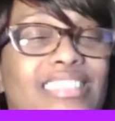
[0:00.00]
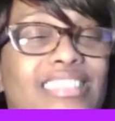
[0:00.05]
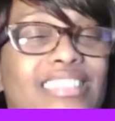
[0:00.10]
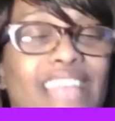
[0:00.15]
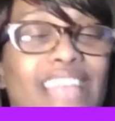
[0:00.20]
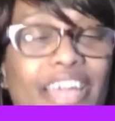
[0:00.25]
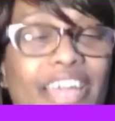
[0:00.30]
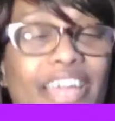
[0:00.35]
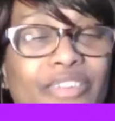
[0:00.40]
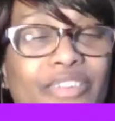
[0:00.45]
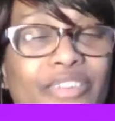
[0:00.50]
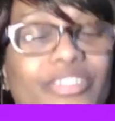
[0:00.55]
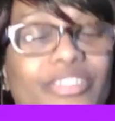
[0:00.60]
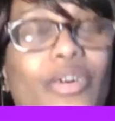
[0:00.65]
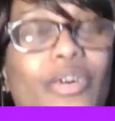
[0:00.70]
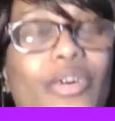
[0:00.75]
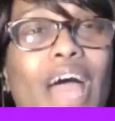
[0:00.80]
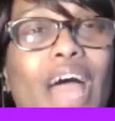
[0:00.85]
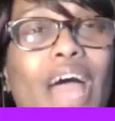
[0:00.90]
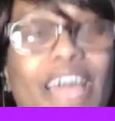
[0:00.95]
cycle.
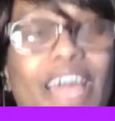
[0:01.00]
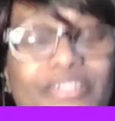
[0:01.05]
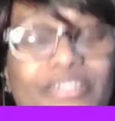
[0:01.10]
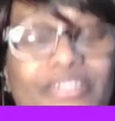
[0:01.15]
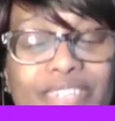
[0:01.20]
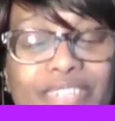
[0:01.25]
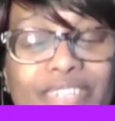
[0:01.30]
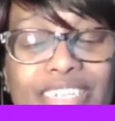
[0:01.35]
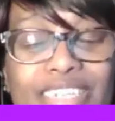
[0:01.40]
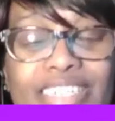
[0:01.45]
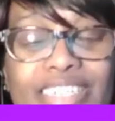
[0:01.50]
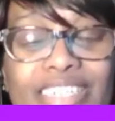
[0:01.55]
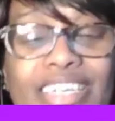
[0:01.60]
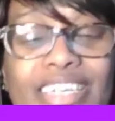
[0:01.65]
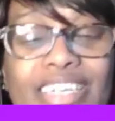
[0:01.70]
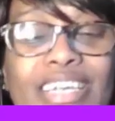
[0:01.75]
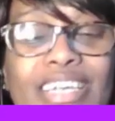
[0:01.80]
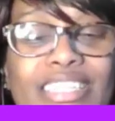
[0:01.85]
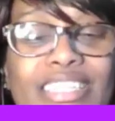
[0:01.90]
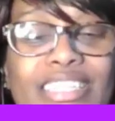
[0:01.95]
So I would
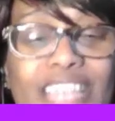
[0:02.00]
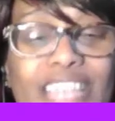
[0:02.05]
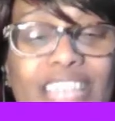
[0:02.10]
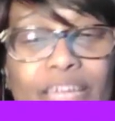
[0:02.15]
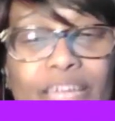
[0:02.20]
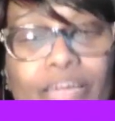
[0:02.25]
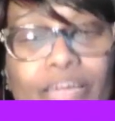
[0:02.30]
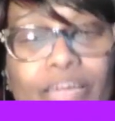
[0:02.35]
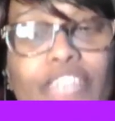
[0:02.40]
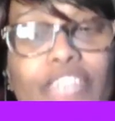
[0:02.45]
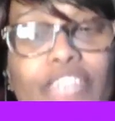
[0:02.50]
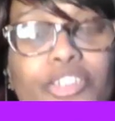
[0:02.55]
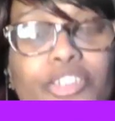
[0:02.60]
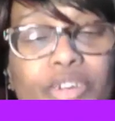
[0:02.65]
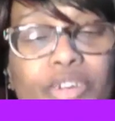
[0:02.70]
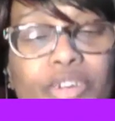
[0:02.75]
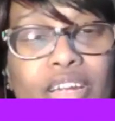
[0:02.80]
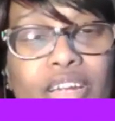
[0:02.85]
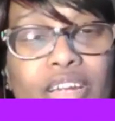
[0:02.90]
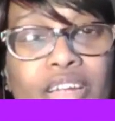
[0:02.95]
say, make
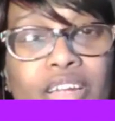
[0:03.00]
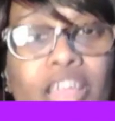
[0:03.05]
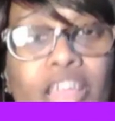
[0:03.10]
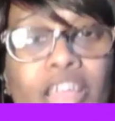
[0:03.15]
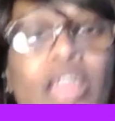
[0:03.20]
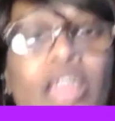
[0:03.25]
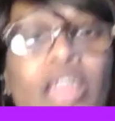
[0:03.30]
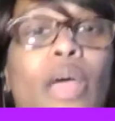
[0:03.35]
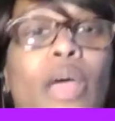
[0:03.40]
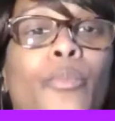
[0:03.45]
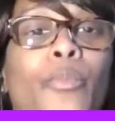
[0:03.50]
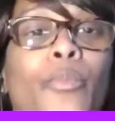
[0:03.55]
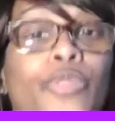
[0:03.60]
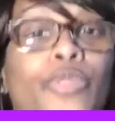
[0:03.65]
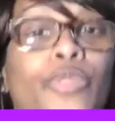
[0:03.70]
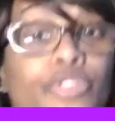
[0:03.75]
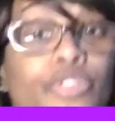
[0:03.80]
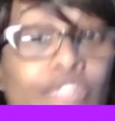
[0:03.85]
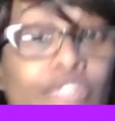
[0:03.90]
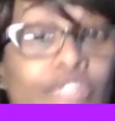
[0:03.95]
sure
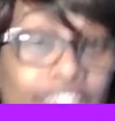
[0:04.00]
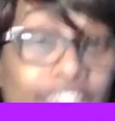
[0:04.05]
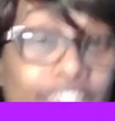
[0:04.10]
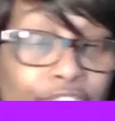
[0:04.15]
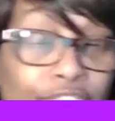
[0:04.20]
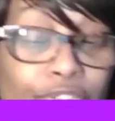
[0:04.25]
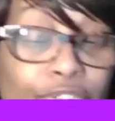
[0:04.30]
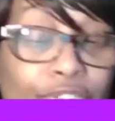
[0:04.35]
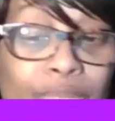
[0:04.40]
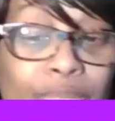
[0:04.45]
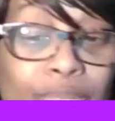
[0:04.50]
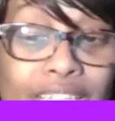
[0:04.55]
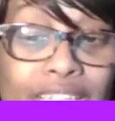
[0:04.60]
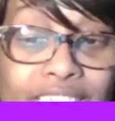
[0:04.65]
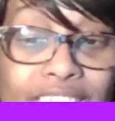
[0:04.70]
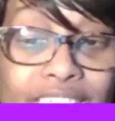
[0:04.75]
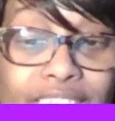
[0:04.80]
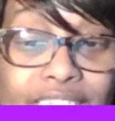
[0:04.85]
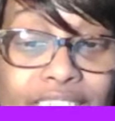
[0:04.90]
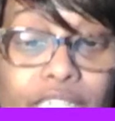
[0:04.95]
when you're looking for
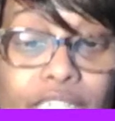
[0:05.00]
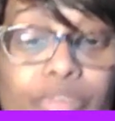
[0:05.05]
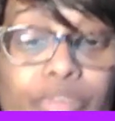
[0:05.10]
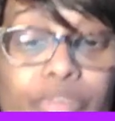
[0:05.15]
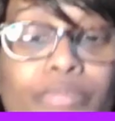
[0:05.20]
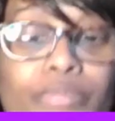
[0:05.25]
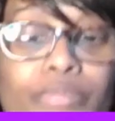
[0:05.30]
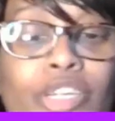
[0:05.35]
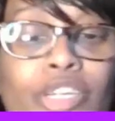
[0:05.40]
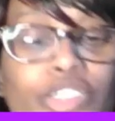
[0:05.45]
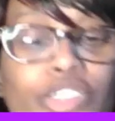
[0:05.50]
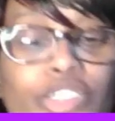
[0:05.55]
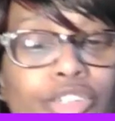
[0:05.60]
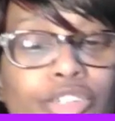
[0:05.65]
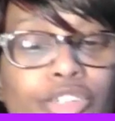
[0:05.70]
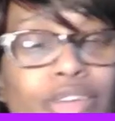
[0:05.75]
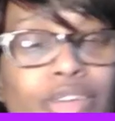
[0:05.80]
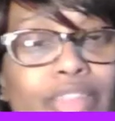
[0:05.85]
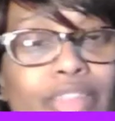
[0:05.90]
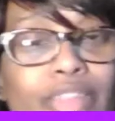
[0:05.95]
relationships, make
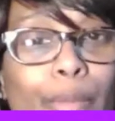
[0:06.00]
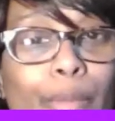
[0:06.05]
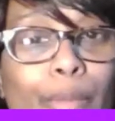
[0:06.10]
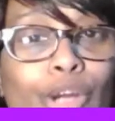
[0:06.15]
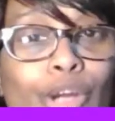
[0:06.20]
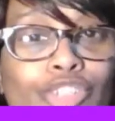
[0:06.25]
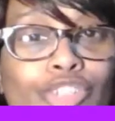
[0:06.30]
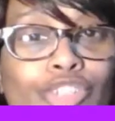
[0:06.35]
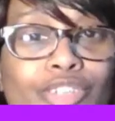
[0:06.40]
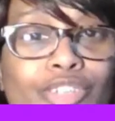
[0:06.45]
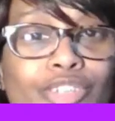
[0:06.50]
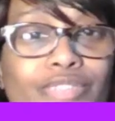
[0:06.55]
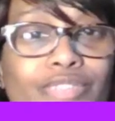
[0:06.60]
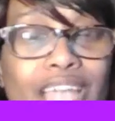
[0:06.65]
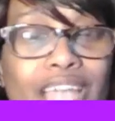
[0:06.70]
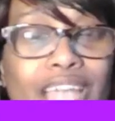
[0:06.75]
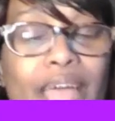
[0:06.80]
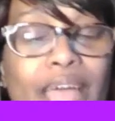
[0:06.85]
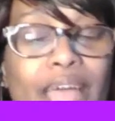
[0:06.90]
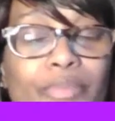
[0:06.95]
sure you get that
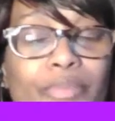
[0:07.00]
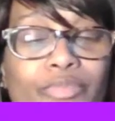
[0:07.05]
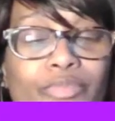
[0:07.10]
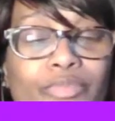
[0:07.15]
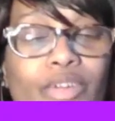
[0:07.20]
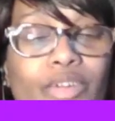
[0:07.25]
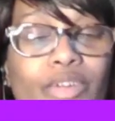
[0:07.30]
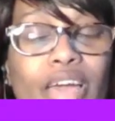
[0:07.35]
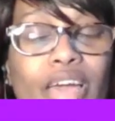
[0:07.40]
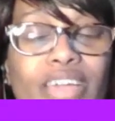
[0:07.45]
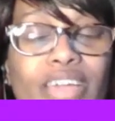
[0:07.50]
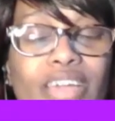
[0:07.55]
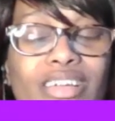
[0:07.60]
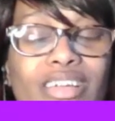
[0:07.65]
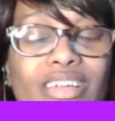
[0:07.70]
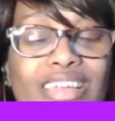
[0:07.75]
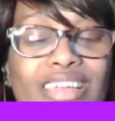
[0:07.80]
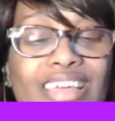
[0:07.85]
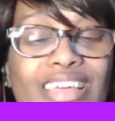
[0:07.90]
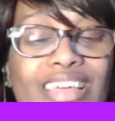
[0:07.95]
personal time. Okay,
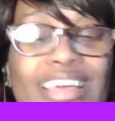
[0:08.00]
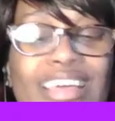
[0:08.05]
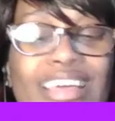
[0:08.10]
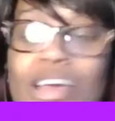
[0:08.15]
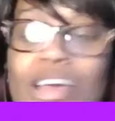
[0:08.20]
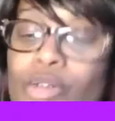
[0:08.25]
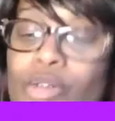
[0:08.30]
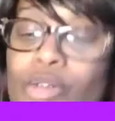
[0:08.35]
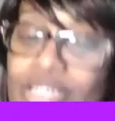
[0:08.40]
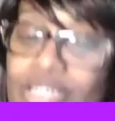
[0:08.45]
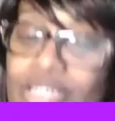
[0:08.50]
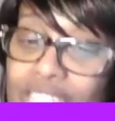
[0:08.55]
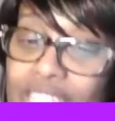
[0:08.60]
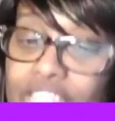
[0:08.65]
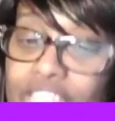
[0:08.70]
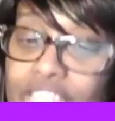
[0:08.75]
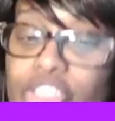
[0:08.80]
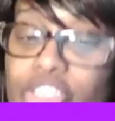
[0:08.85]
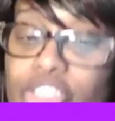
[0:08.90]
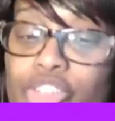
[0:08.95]
because
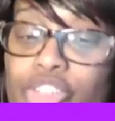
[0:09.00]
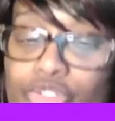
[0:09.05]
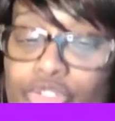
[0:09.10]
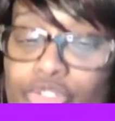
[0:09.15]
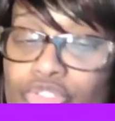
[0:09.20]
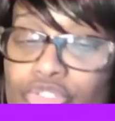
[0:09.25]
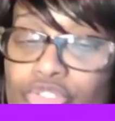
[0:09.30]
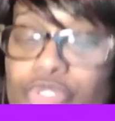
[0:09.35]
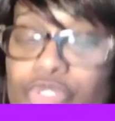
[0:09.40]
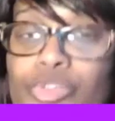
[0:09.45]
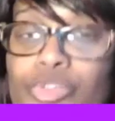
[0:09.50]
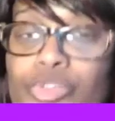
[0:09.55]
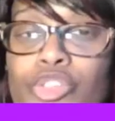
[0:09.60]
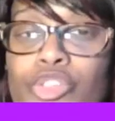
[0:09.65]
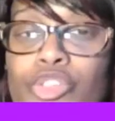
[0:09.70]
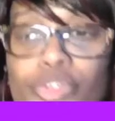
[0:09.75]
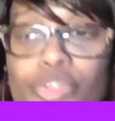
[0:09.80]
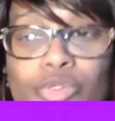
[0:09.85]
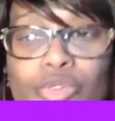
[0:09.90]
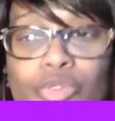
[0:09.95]
that's huge
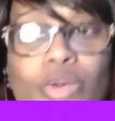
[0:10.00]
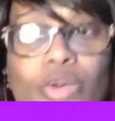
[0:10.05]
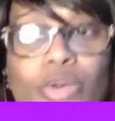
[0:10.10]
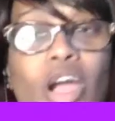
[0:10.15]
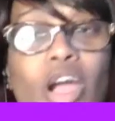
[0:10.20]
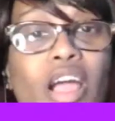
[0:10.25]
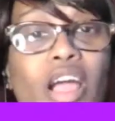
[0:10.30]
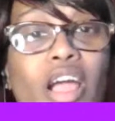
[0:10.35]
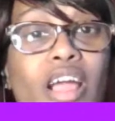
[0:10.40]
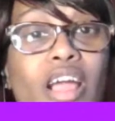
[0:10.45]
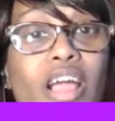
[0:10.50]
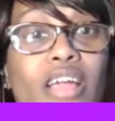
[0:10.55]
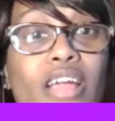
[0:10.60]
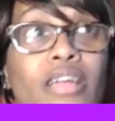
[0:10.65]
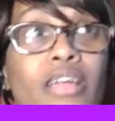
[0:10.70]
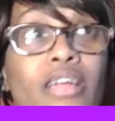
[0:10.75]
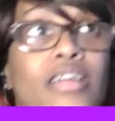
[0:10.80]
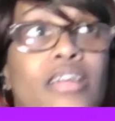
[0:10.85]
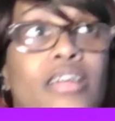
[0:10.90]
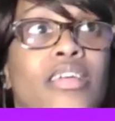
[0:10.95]
when you
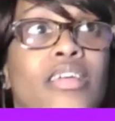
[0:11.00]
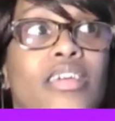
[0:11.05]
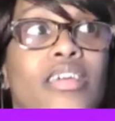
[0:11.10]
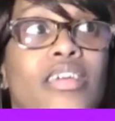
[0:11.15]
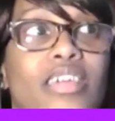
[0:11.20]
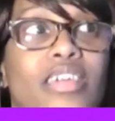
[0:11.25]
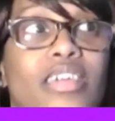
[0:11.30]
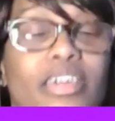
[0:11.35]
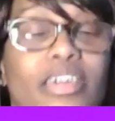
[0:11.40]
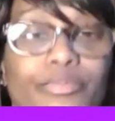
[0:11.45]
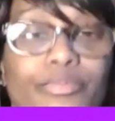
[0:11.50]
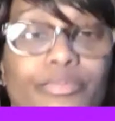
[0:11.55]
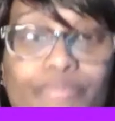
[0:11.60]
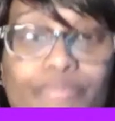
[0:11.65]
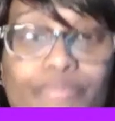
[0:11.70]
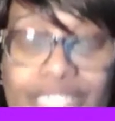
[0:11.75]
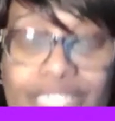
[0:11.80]
are in